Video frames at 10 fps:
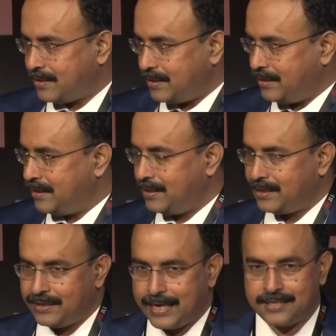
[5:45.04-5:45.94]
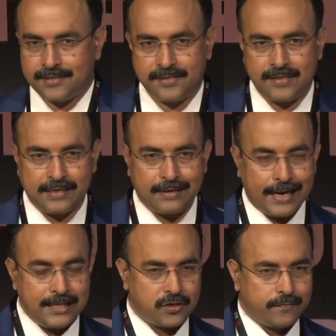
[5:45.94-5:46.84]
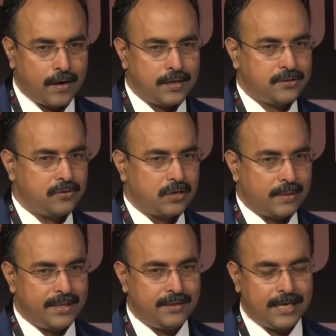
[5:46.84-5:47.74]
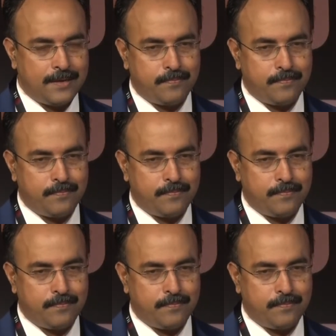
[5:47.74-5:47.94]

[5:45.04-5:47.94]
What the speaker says: the guests and clients of ours to come and help